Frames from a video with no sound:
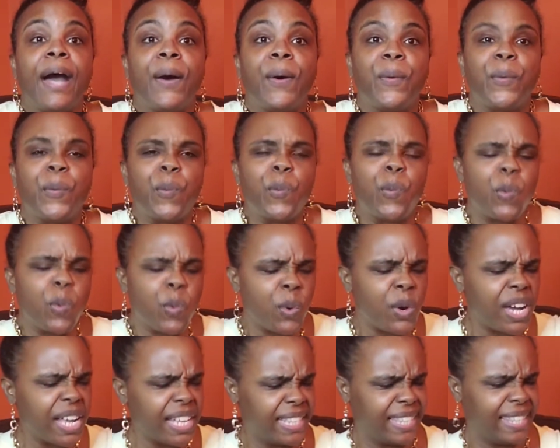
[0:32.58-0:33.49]

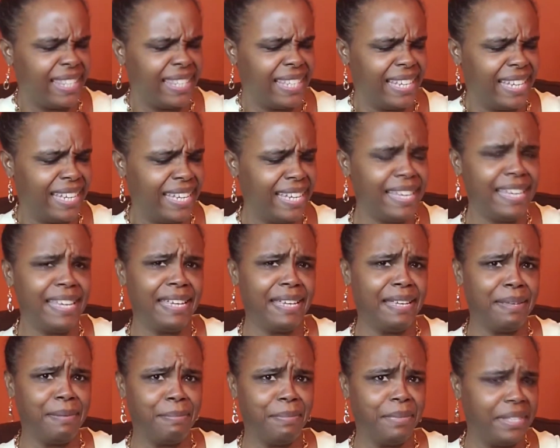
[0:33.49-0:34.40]
What
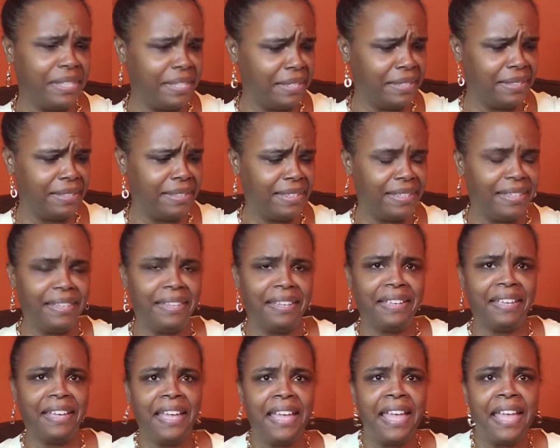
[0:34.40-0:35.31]
time is it?
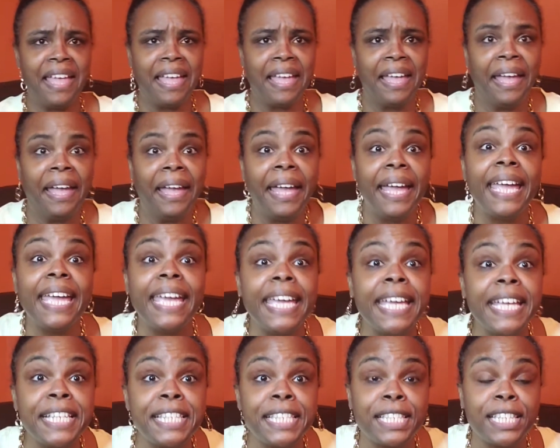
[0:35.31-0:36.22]

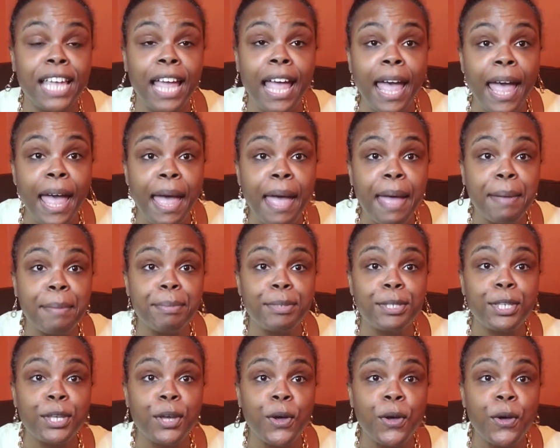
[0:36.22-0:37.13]
It's time
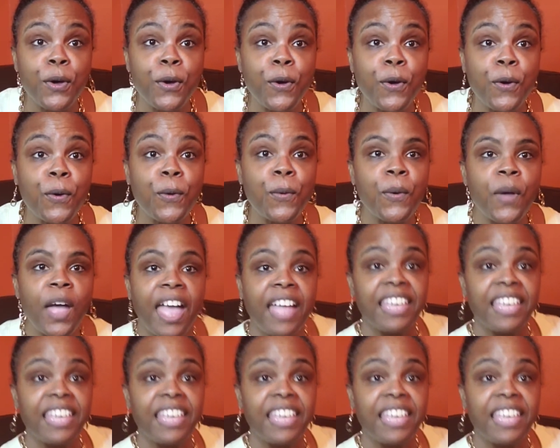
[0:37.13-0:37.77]
to...